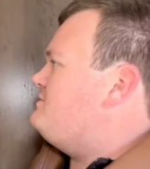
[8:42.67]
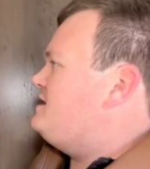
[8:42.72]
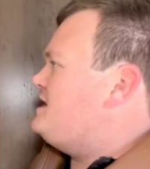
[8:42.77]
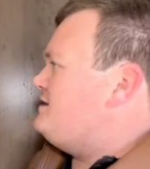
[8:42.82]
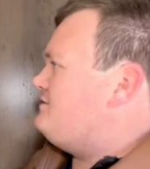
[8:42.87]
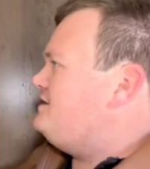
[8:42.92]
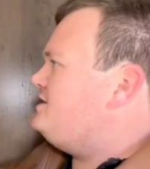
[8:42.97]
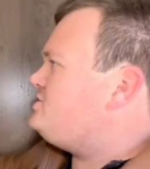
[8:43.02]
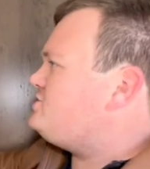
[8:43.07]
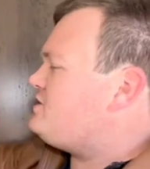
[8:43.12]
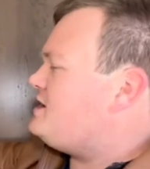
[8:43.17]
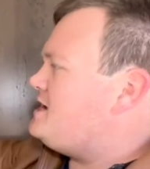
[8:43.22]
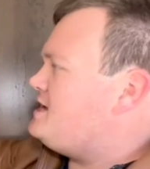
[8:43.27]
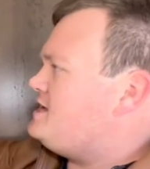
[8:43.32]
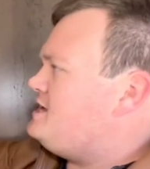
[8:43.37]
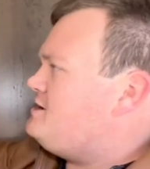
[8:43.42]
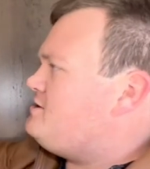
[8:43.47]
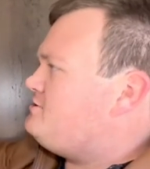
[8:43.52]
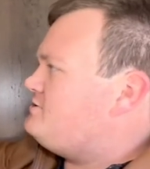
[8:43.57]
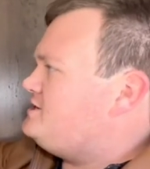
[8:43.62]
Now this right
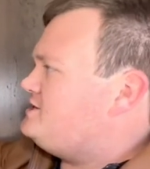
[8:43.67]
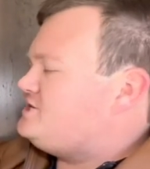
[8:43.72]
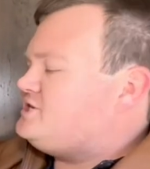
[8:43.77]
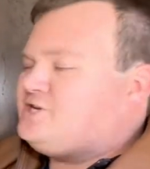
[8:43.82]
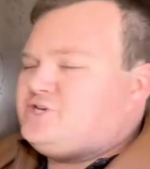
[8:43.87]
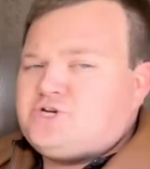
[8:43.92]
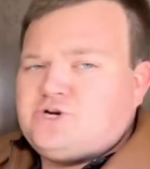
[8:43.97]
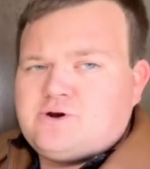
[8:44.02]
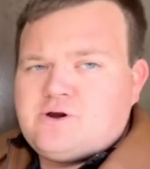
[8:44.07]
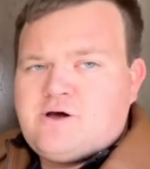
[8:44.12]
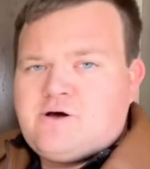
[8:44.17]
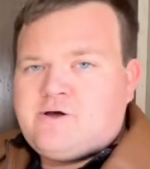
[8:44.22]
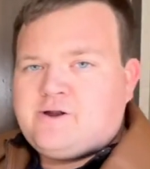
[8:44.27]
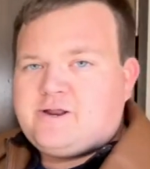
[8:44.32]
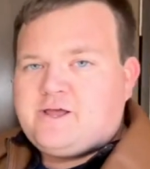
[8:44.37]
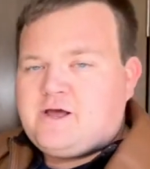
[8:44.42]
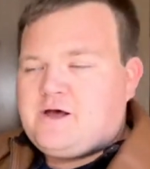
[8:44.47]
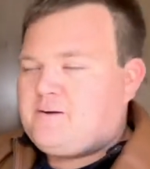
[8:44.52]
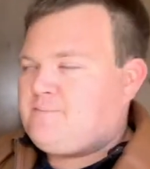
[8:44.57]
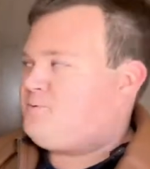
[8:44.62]
here, this is your
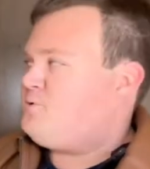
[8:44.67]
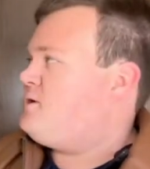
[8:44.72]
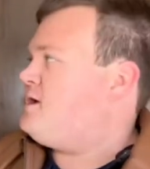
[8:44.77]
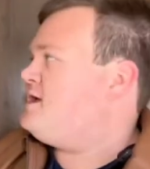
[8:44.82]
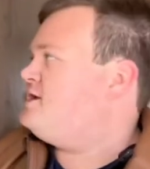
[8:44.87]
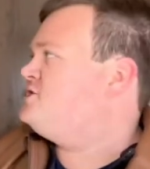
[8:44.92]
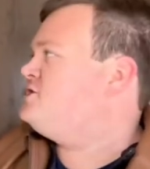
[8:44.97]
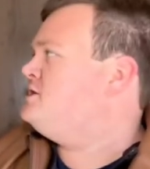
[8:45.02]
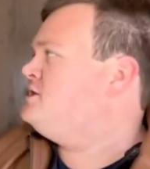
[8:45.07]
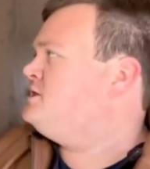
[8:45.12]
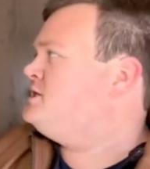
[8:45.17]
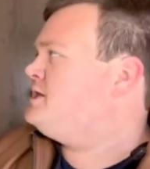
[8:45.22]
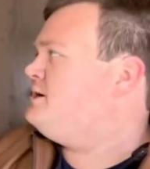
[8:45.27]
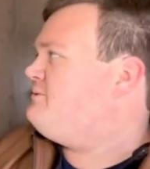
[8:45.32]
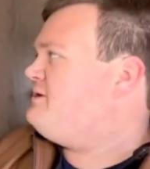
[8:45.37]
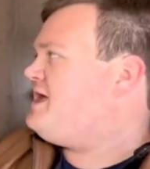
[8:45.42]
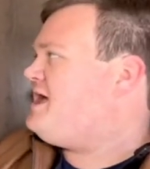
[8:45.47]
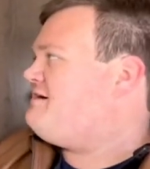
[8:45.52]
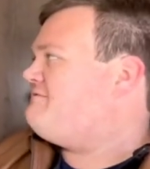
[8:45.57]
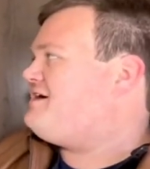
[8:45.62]
awning operation. So
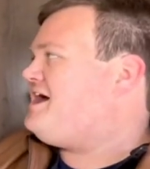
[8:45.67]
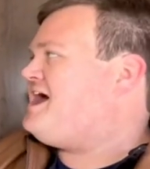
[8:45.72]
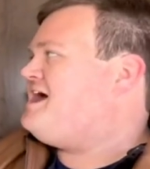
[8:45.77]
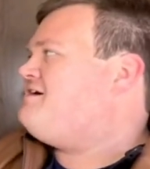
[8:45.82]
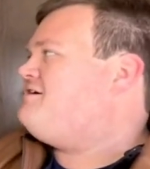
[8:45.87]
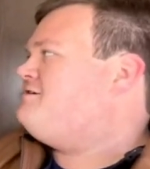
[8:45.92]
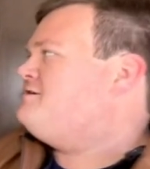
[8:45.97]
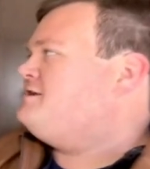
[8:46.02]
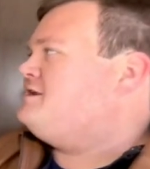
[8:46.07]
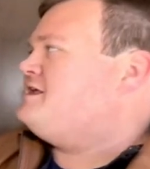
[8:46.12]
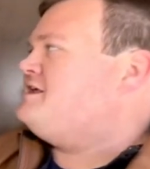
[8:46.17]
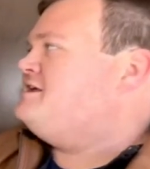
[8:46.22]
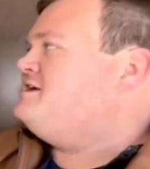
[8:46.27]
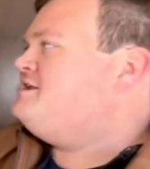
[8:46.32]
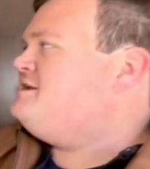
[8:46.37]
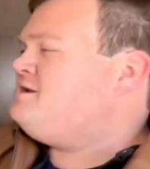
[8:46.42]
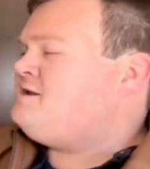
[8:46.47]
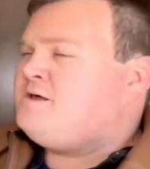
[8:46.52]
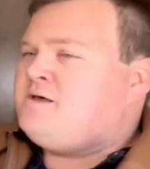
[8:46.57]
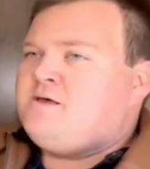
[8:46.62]
we have an out and
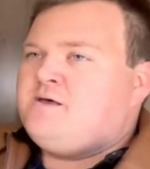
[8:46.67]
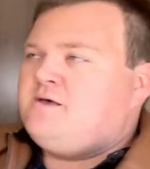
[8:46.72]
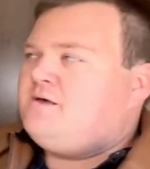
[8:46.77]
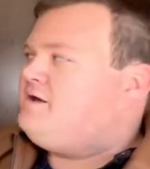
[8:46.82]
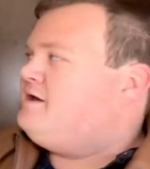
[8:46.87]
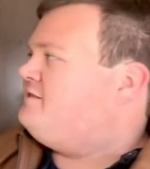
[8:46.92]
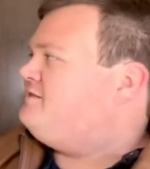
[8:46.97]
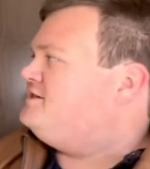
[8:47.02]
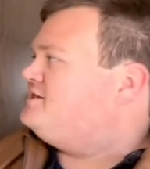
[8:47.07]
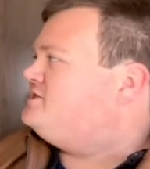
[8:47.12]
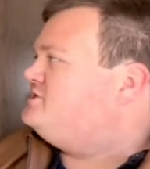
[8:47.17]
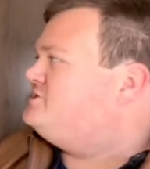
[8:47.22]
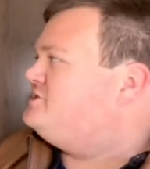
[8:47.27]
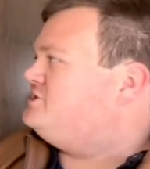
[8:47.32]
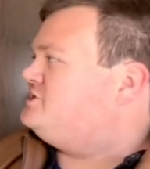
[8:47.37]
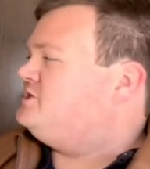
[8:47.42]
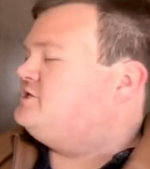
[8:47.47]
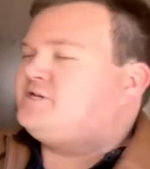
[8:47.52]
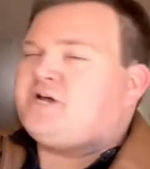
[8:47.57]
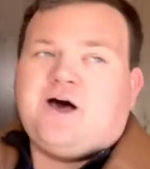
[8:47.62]
in, and this is
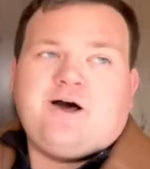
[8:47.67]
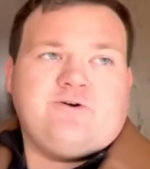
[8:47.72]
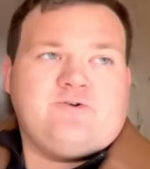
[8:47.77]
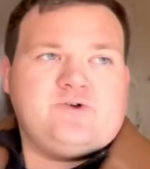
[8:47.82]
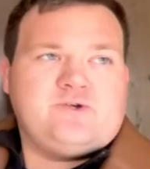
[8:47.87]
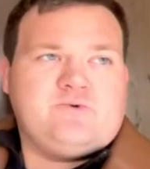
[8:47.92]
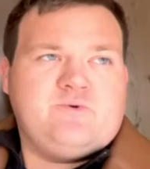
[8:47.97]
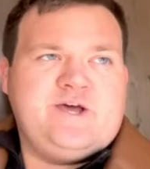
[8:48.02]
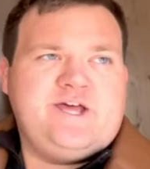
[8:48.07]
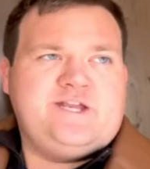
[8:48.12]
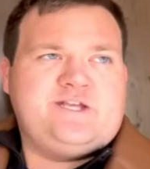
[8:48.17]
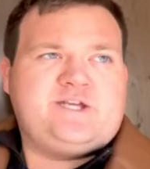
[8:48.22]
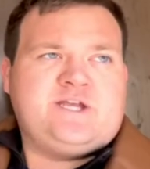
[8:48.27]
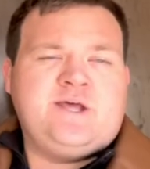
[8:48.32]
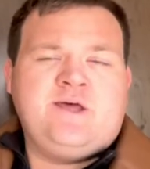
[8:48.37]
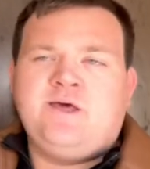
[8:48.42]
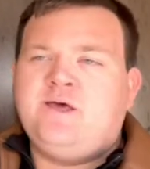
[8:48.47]
just a toggle switch.